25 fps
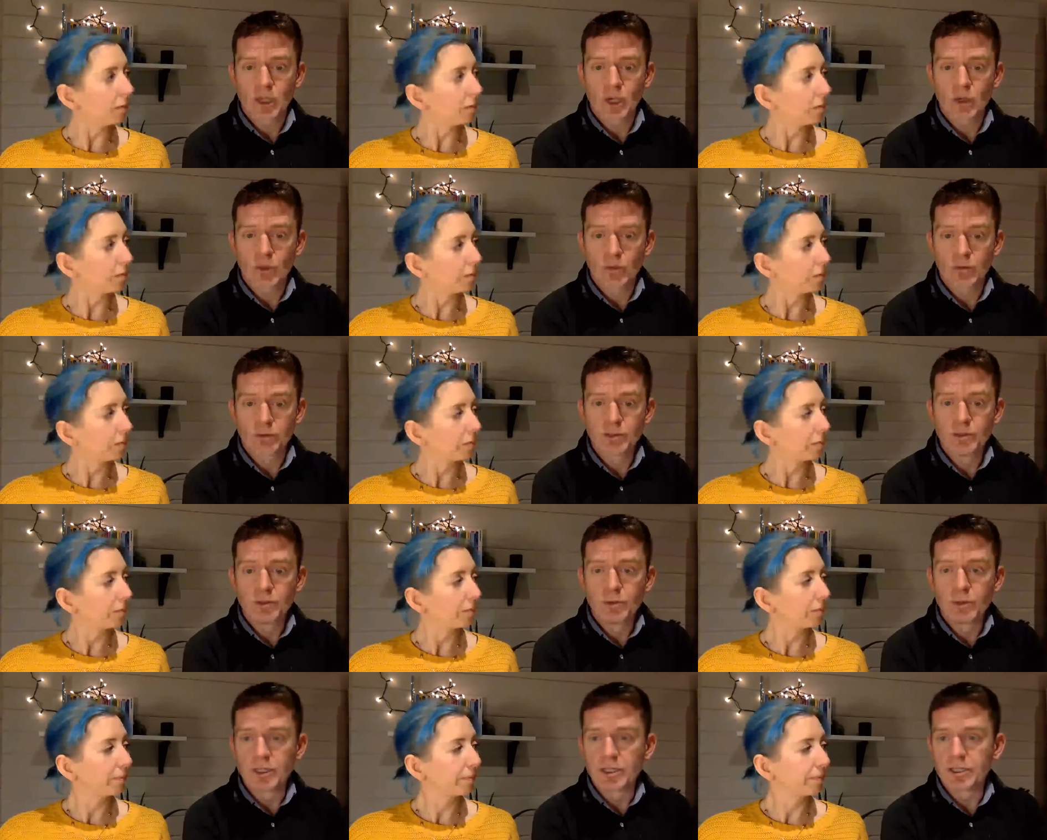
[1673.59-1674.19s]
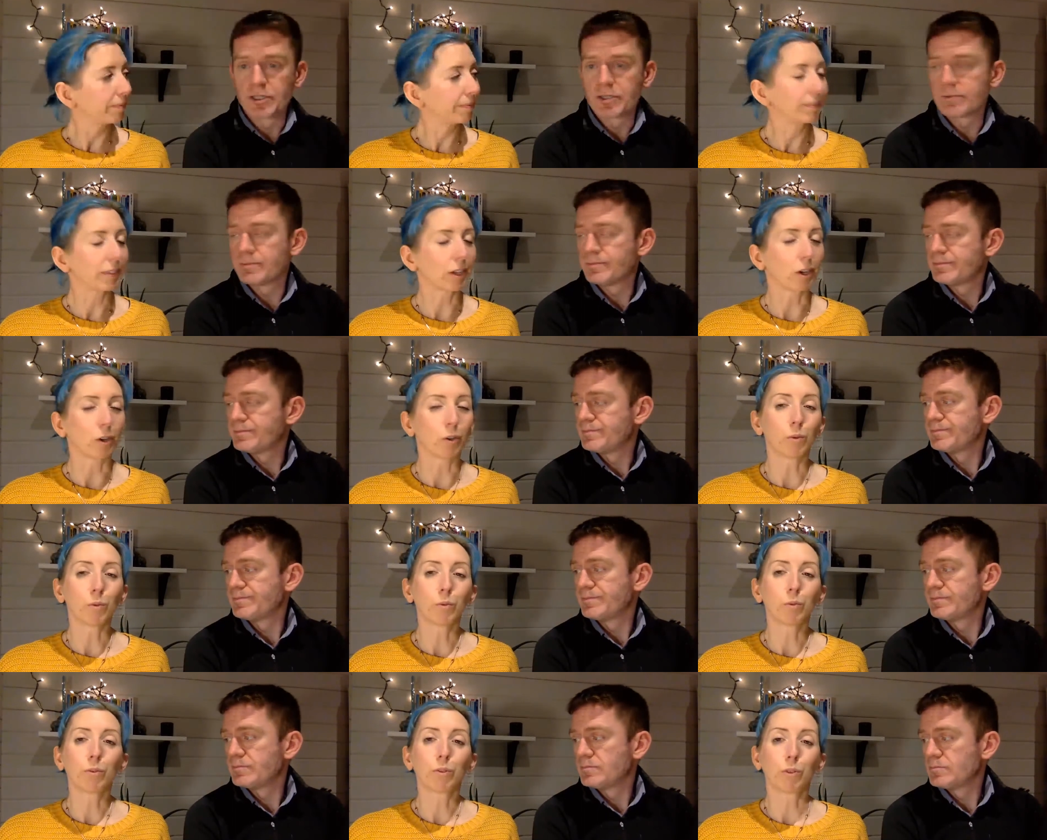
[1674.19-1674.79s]
Speaker 1: Whole new word.
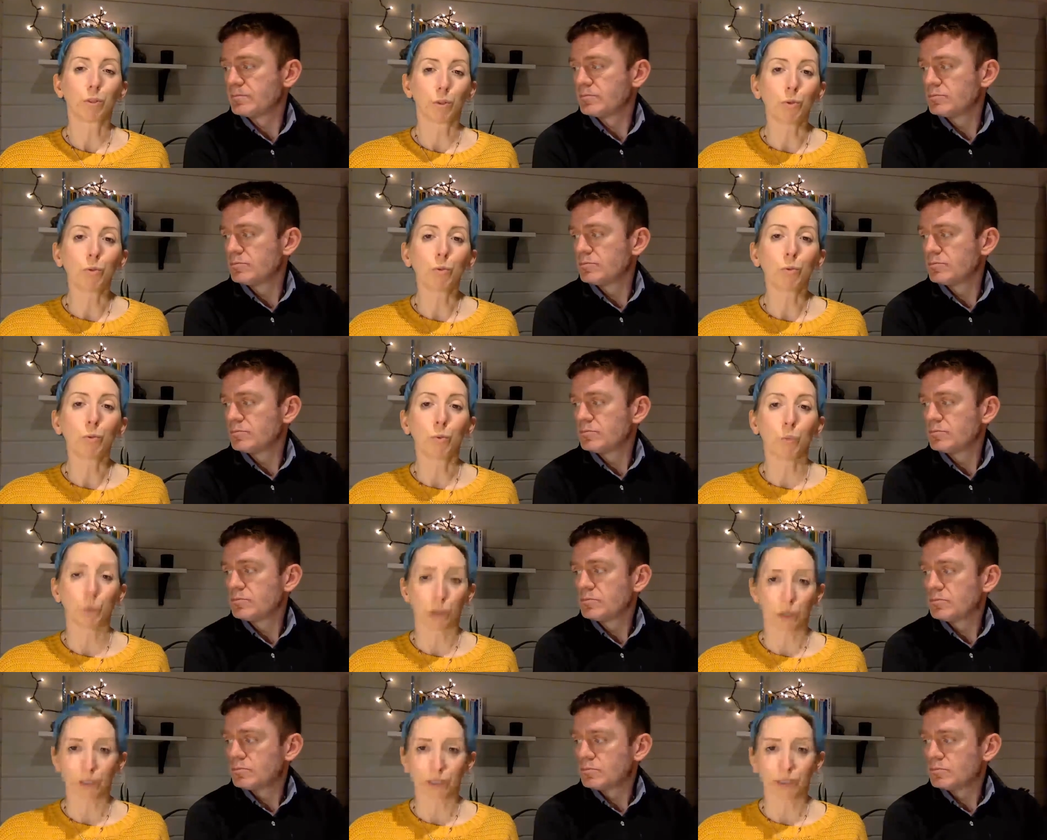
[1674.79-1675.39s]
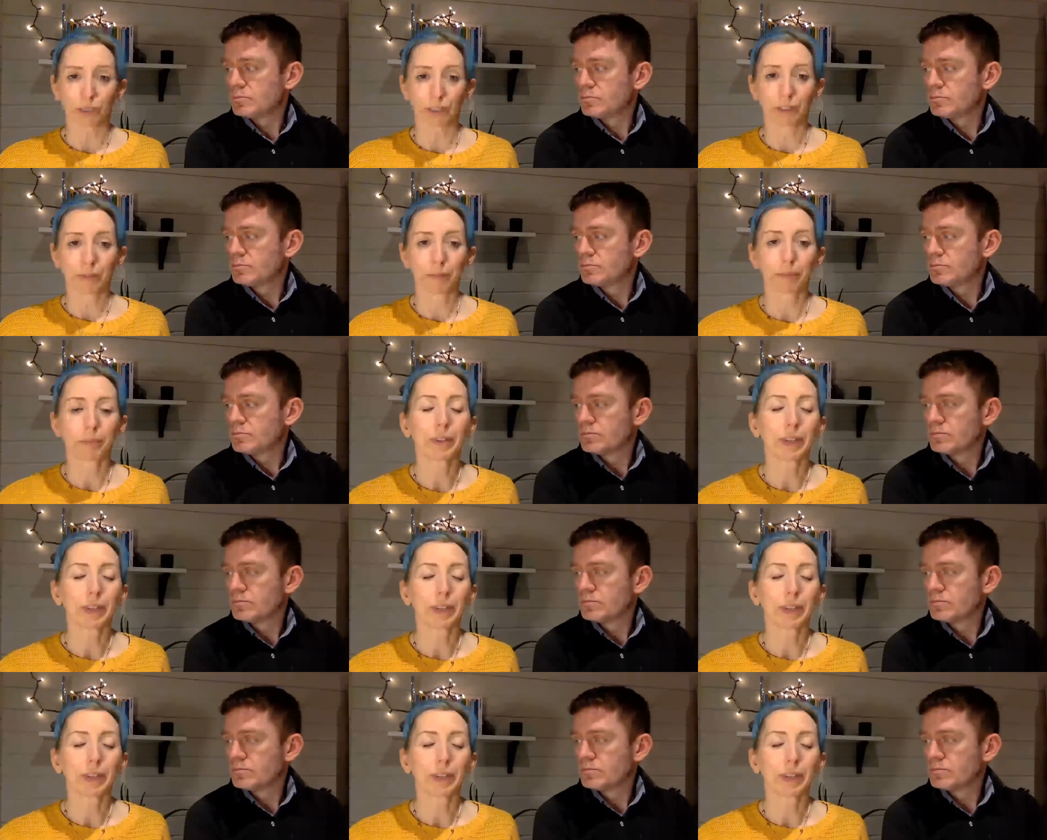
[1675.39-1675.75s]
Whole new word.